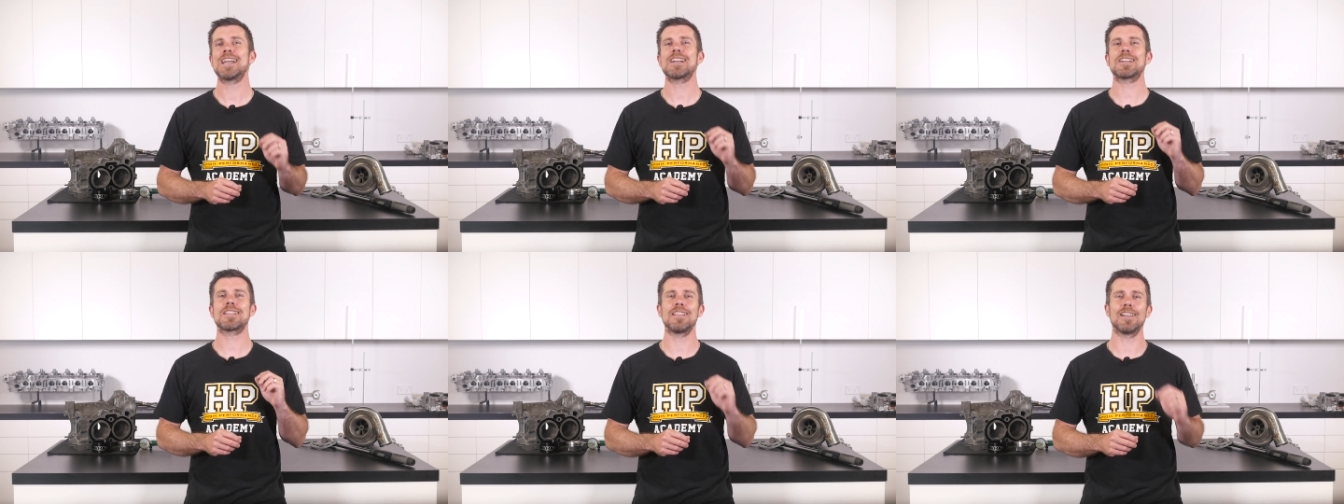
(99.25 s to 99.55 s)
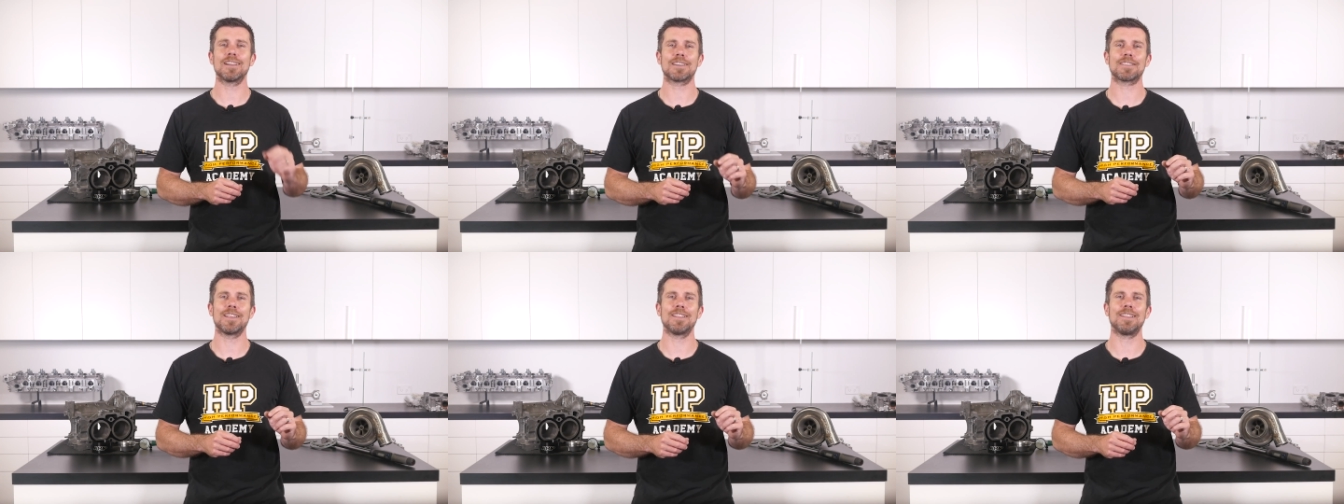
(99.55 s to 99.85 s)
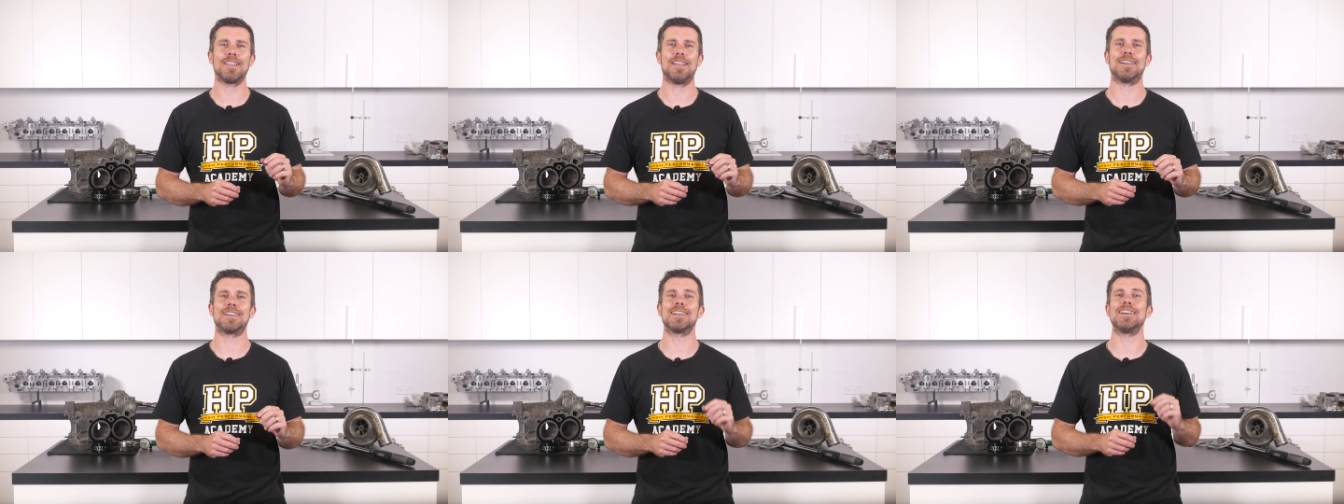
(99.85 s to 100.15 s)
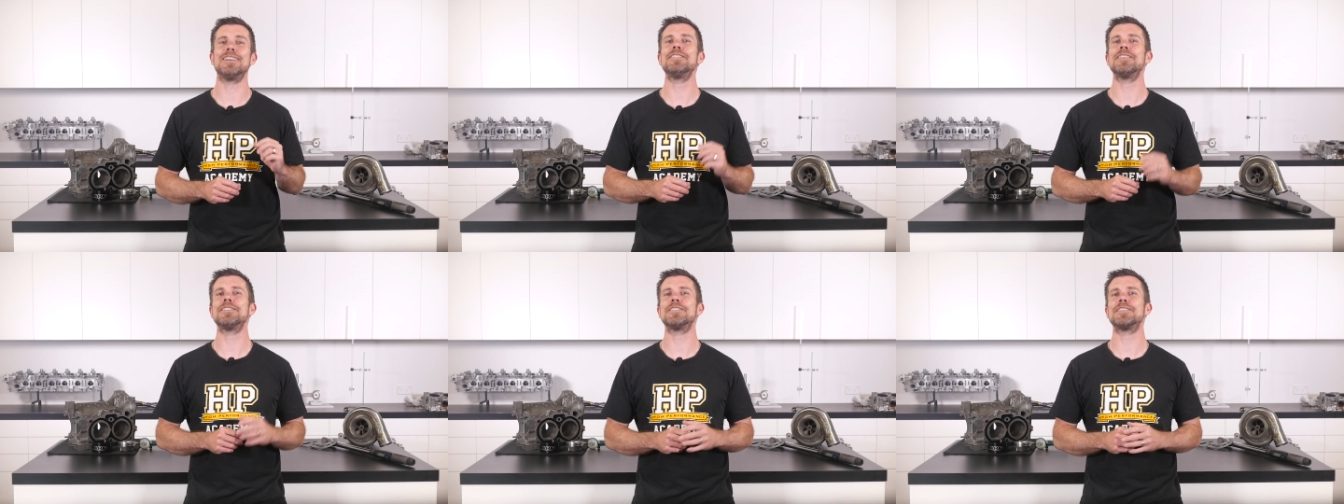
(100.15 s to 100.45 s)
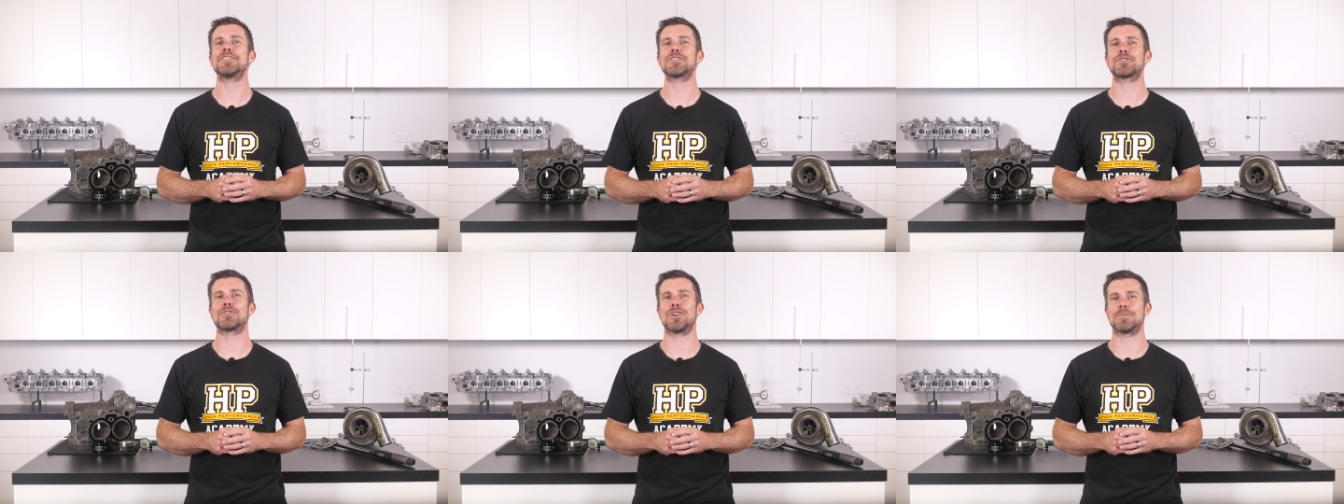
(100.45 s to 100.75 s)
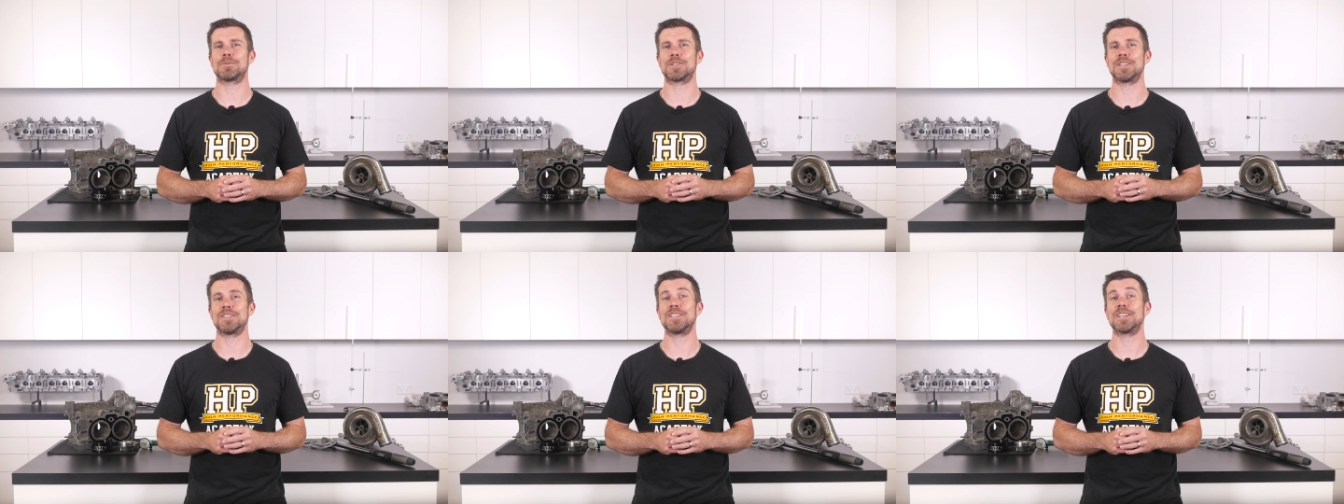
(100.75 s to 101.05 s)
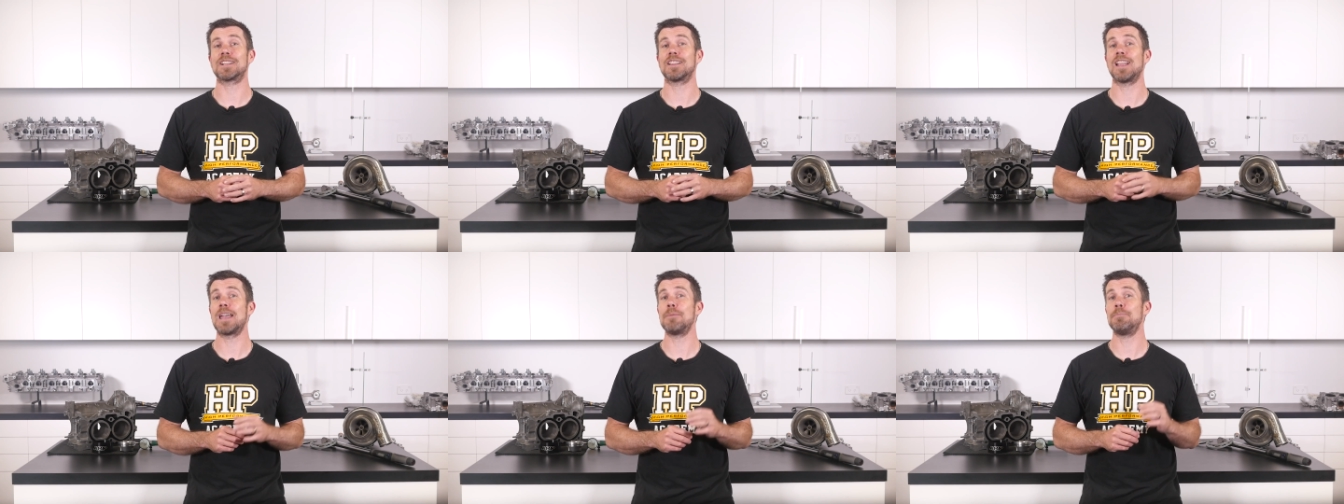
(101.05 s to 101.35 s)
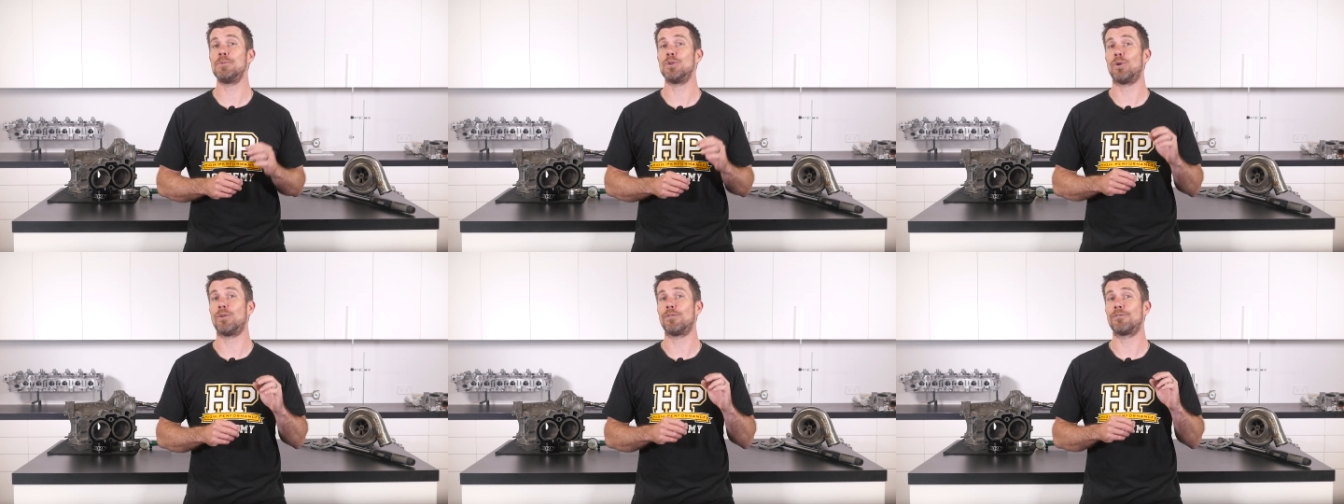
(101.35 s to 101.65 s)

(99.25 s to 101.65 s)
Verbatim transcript: click the link in the description to claim your